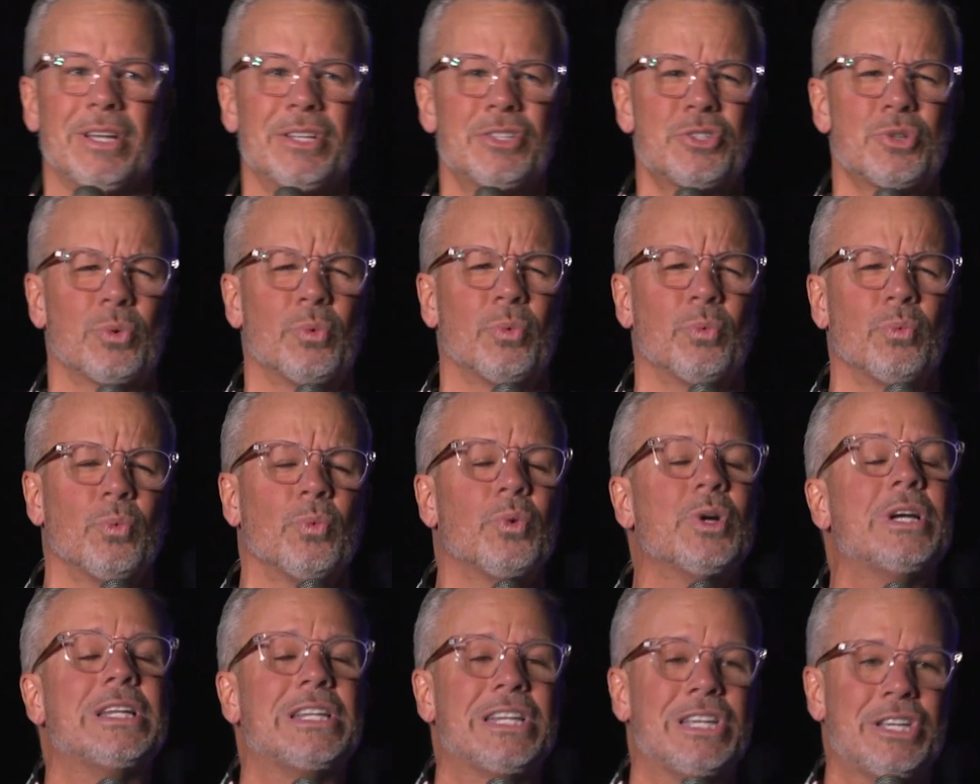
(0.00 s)
Barrel. It's
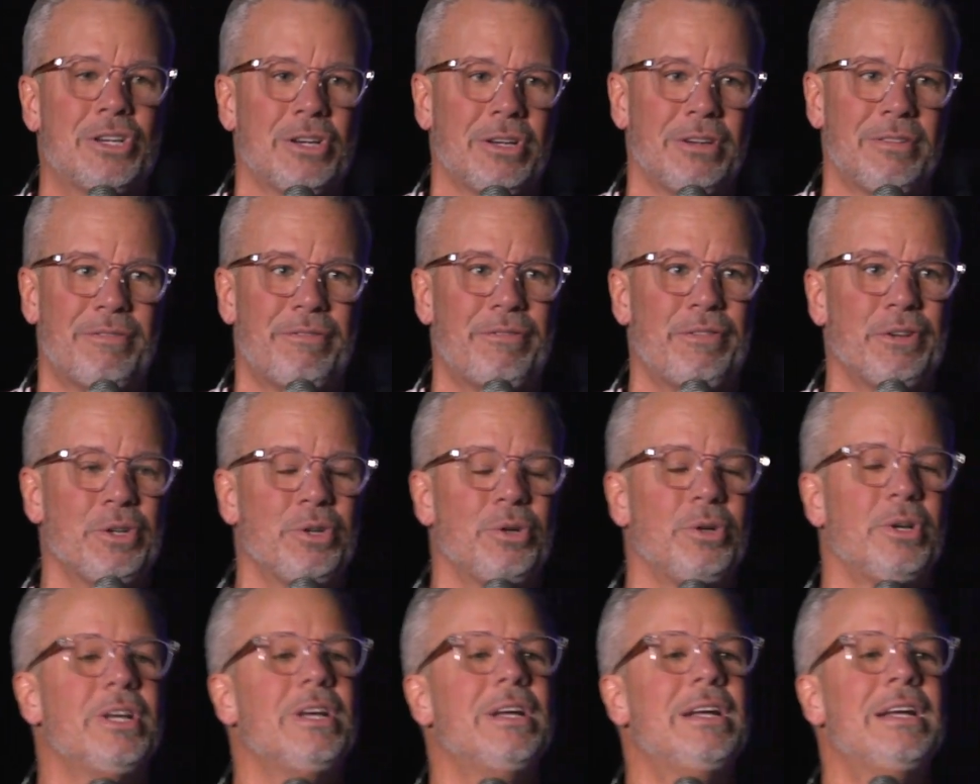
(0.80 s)
really good
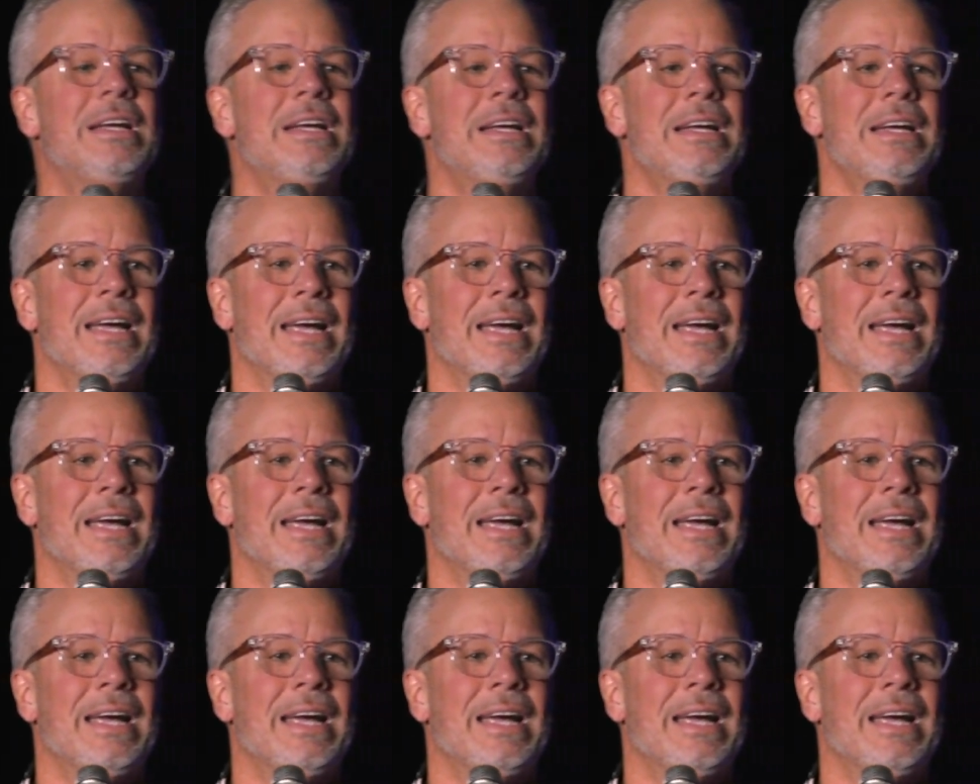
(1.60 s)
food,